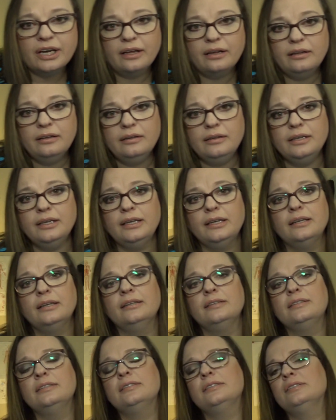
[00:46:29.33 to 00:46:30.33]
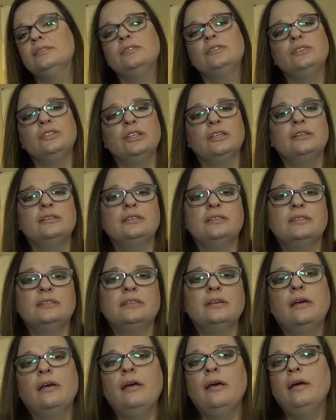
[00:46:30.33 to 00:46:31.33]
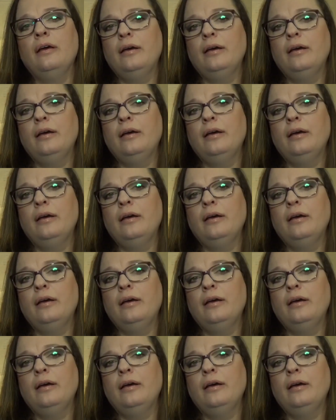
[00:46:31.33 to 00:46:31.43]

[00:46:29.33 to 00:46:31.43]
gel is just